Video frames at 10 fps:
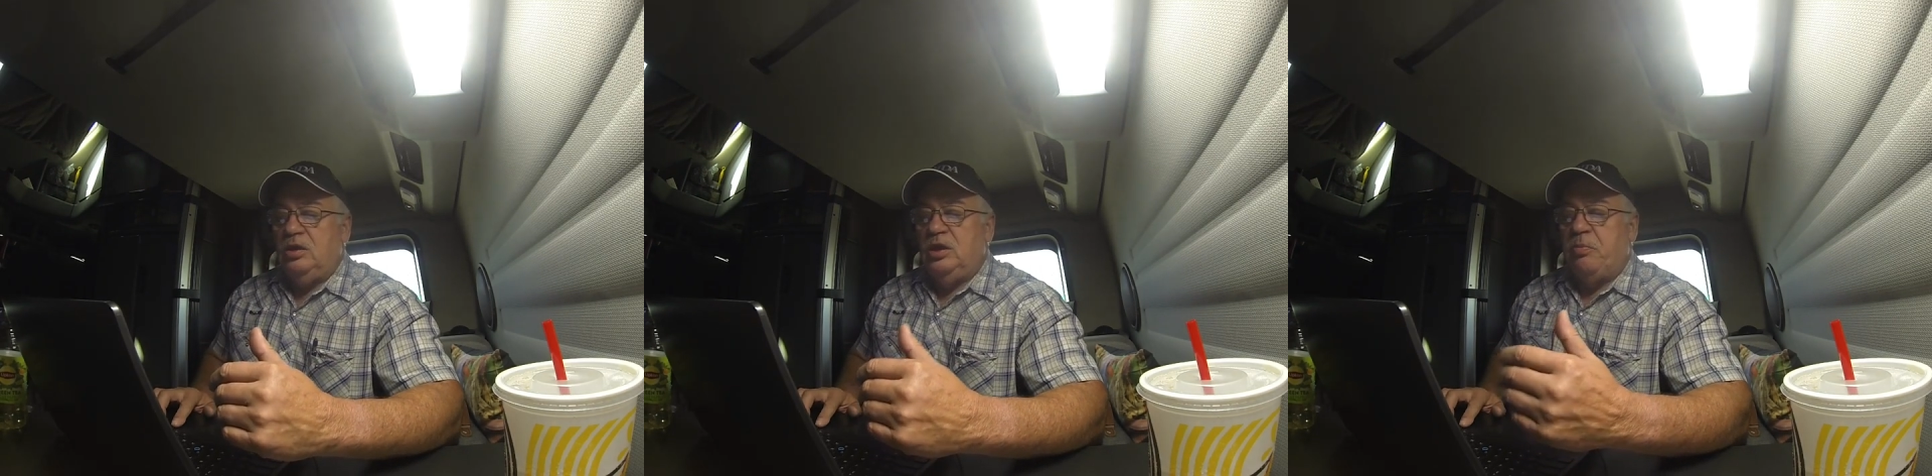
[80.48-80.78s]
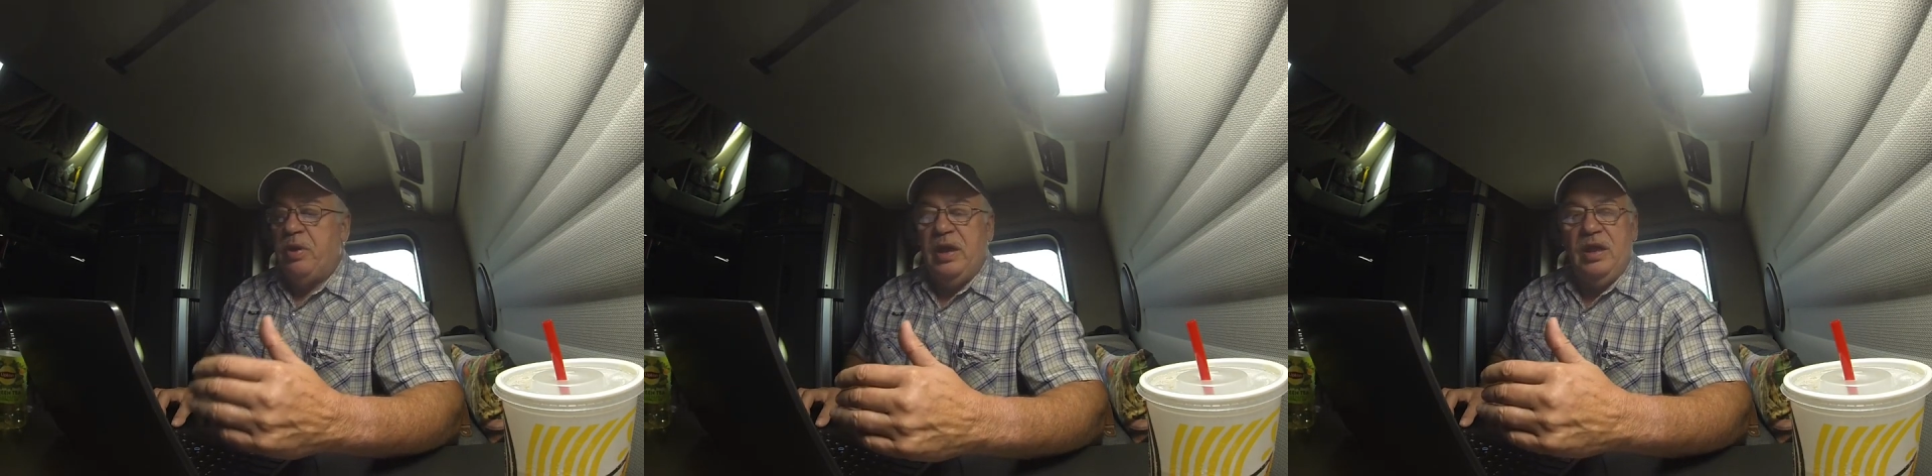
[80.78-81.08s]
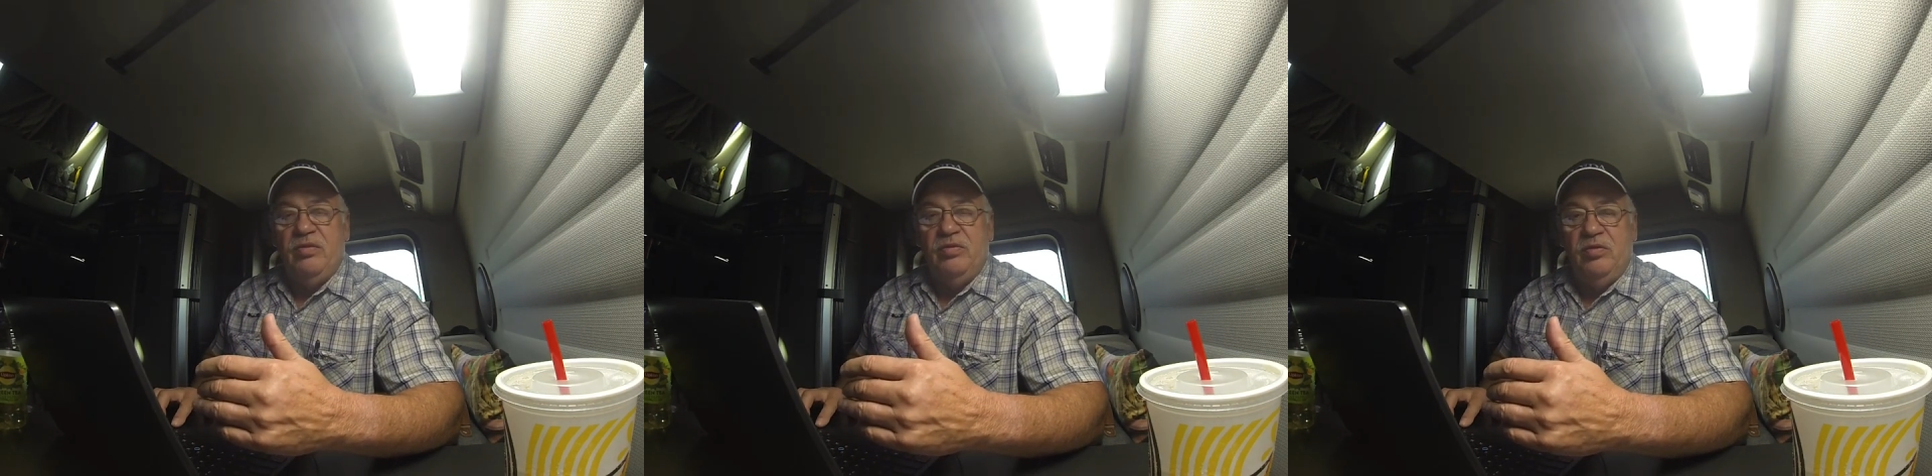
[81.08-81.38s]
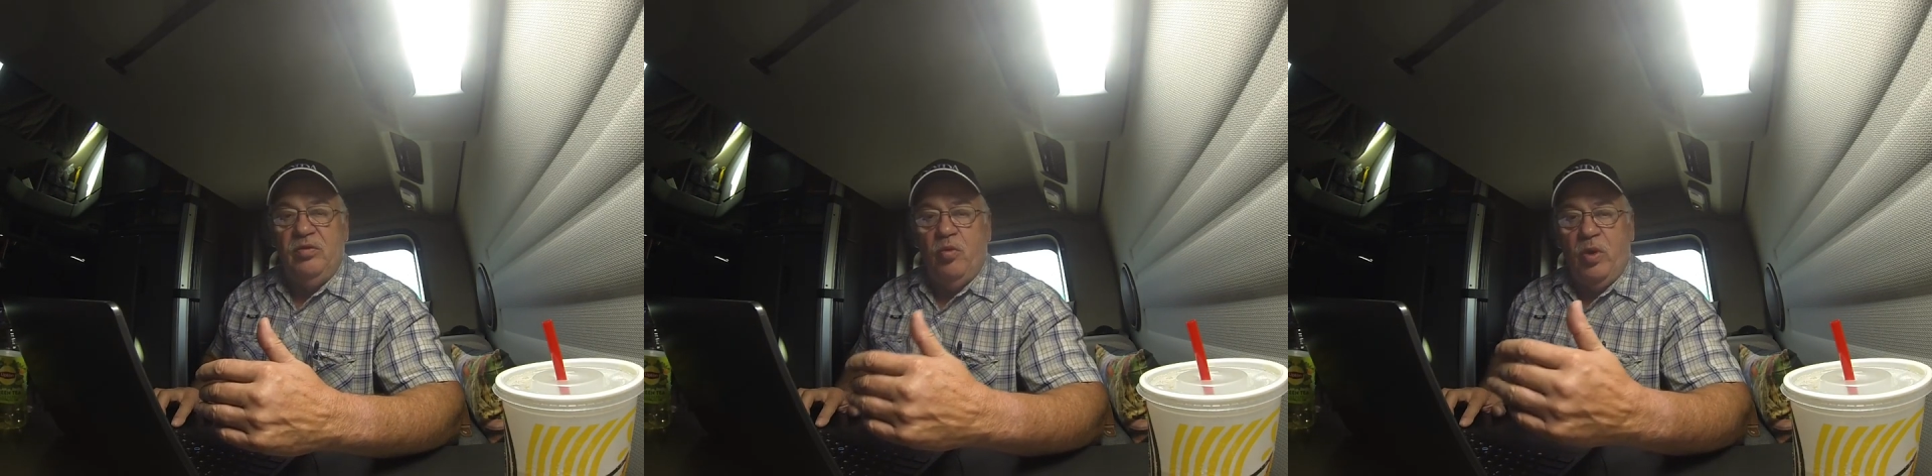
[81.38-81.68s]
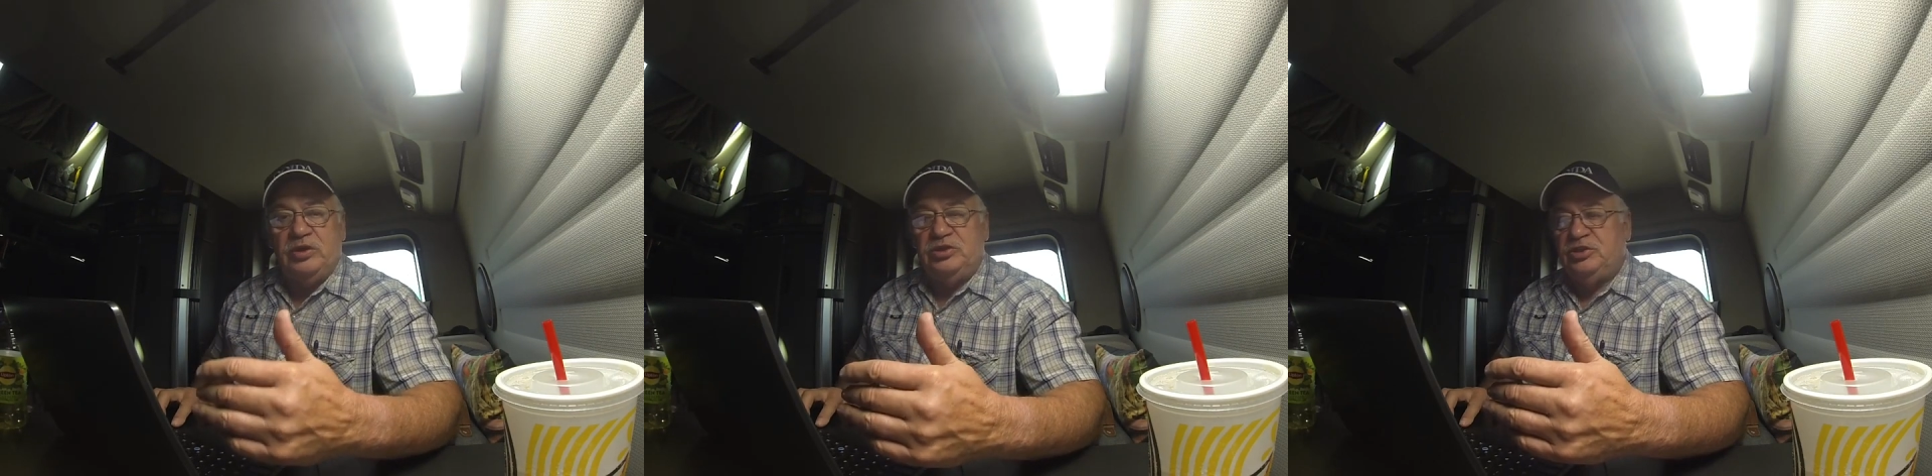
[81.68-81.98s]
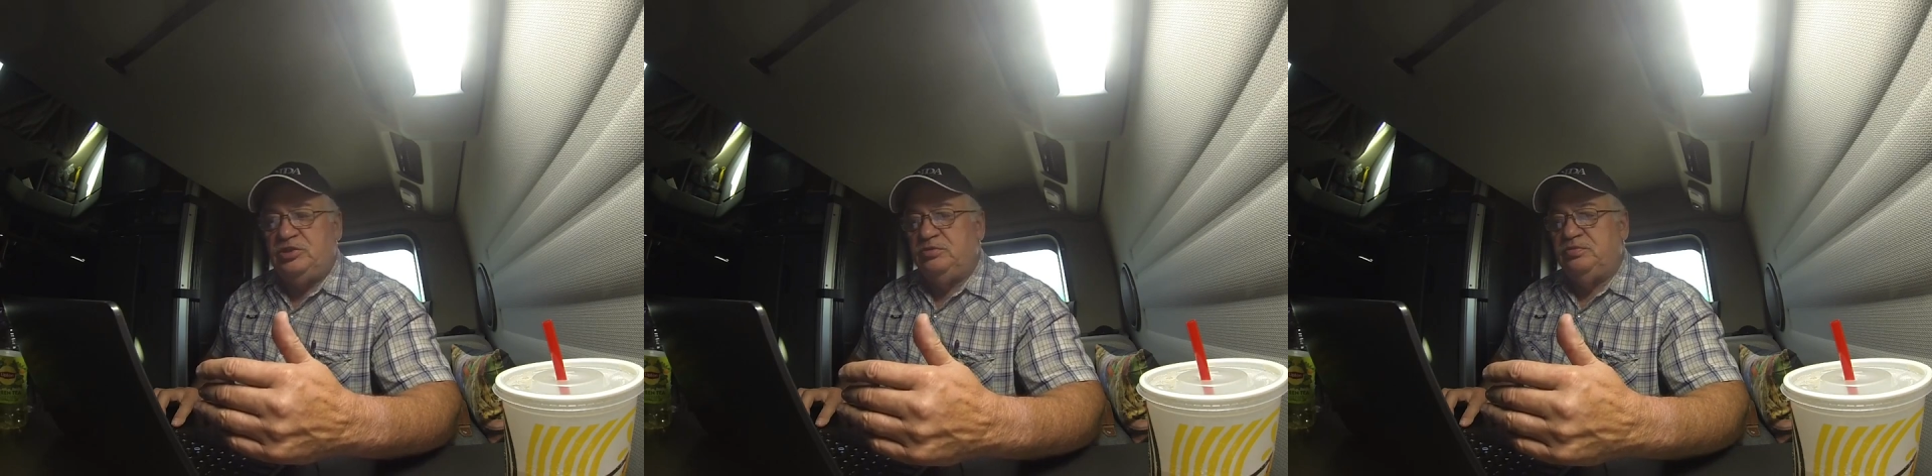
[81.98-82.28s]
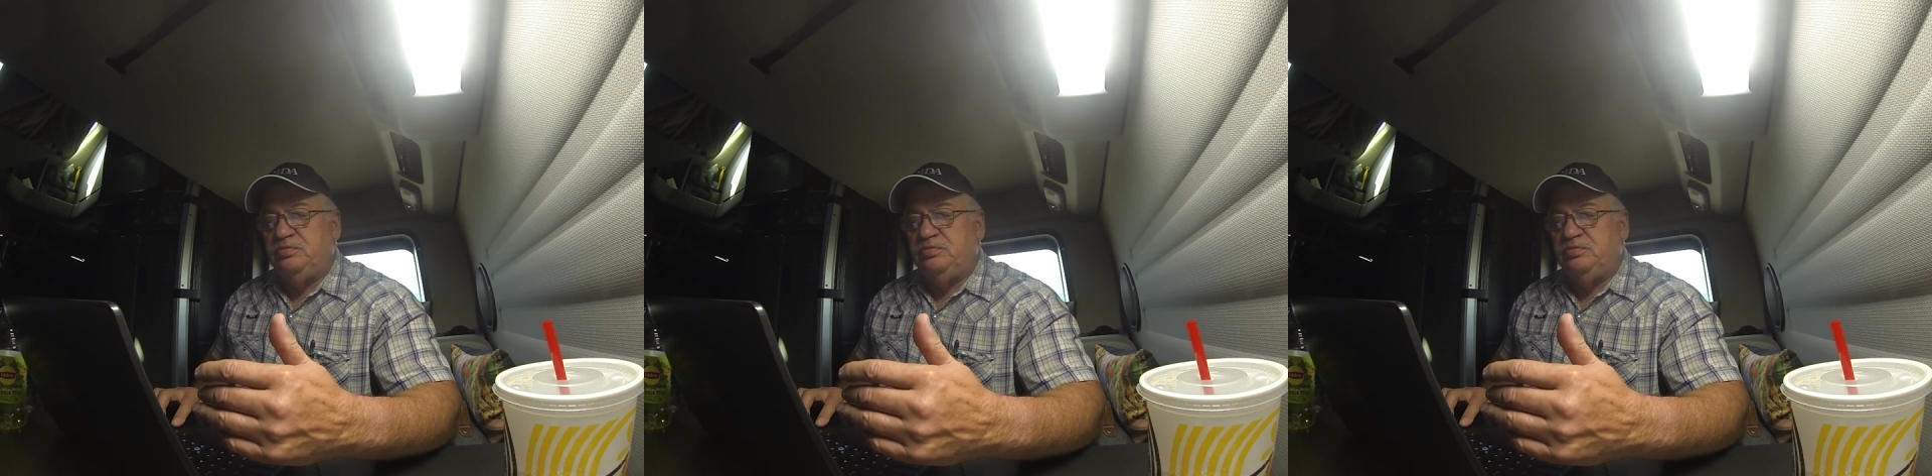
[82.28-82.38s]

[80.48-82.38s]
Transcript: depend which